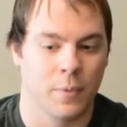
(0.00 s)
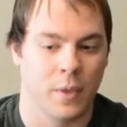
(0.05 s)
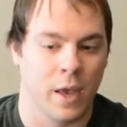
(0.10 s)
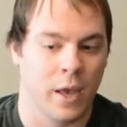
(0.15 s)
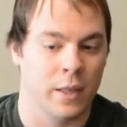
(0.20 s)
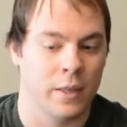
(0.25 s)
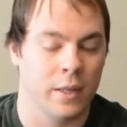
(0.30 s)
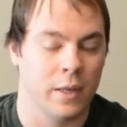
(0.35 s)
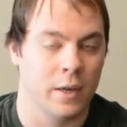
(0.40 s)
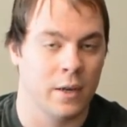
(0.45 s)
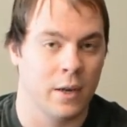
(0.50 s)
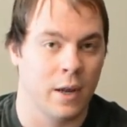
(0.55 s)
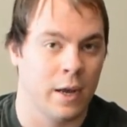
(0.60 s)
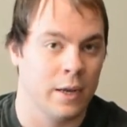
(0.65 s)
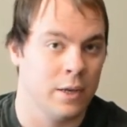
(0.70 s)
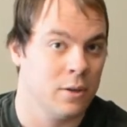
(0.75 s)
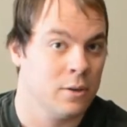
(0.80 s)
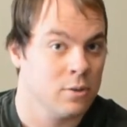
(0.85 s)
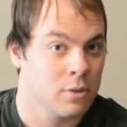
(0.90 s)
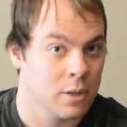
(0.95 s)
And then
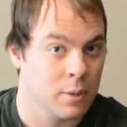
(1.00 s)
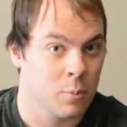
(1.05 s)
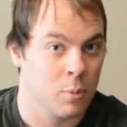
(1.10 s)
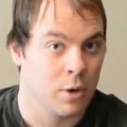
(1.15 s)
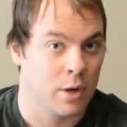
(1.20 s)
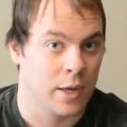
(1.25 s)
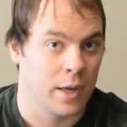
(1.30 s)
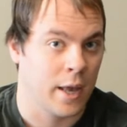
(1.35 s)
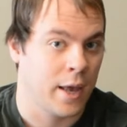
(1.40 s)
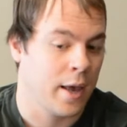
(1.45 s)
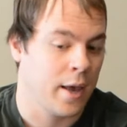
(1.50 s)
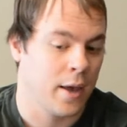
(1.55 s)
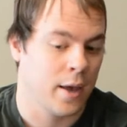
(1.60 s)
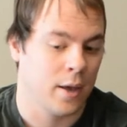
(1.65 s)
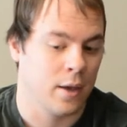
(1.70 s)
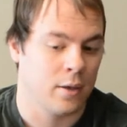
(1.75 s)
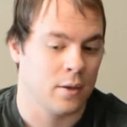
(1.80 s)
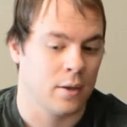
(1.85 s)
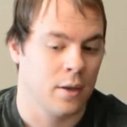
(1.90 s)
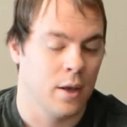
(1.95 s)
I usually bring
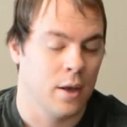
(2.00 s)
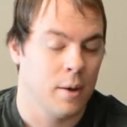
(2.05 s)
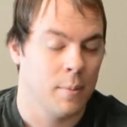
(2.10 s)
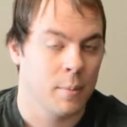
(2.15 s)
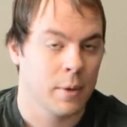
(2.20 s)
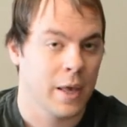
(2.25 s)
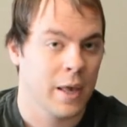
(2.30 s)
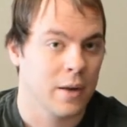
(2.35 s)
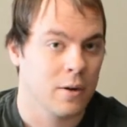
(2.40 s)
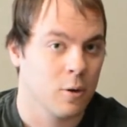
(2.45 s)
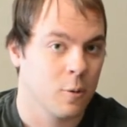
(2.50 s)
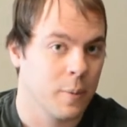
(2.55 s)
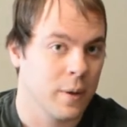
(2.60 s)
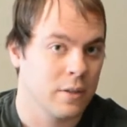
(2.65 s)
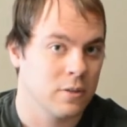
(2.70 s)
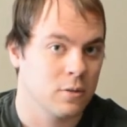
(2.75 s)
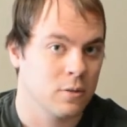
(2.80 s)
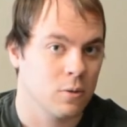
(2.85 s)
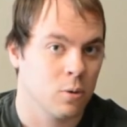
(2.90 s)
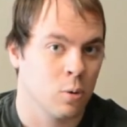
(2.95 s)
a mechanical
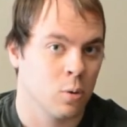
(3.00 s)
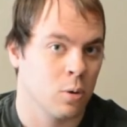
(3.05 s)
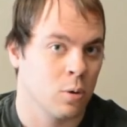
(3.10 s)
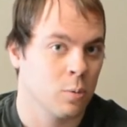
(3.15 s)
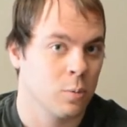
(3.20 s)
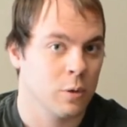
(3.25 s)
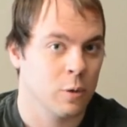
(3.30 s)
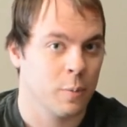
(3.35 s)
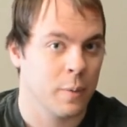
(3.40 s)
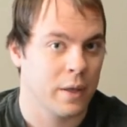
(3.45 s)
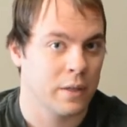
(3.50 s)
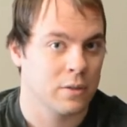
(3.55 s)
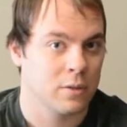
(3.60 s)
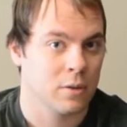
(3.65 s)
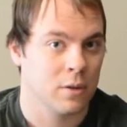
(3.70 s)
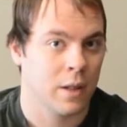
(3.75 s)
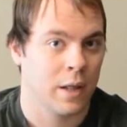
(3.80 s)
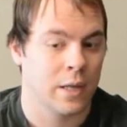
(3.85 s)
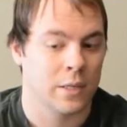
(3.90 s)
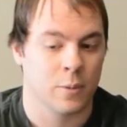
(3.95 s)
pencil or a real
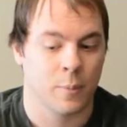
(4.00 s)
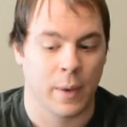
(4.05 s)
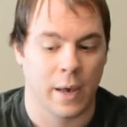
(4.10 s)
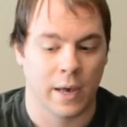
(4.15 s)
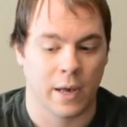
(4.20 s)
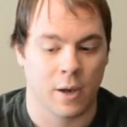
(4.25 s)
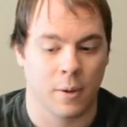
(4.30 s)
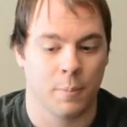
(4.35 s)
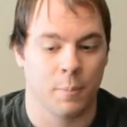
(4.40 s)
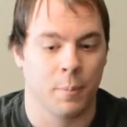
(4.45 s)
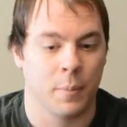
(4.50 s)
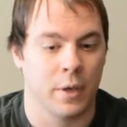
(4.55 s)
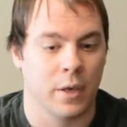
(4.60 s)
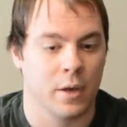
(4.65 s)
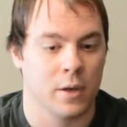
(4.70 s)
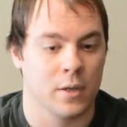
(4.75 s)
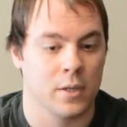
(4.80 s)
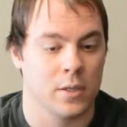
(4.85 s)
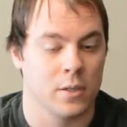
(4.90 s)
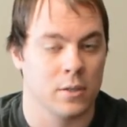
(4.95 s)
pencil as a backup
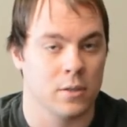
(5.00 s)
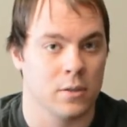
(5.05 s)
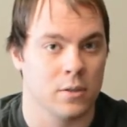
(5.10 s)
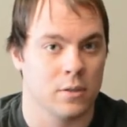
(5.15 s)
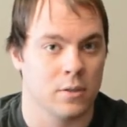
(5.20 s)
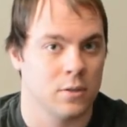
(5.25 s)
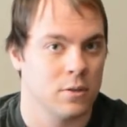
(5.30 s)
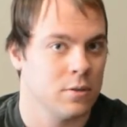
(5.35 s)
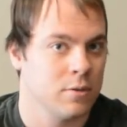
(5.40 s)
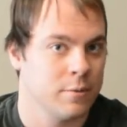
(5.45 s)
because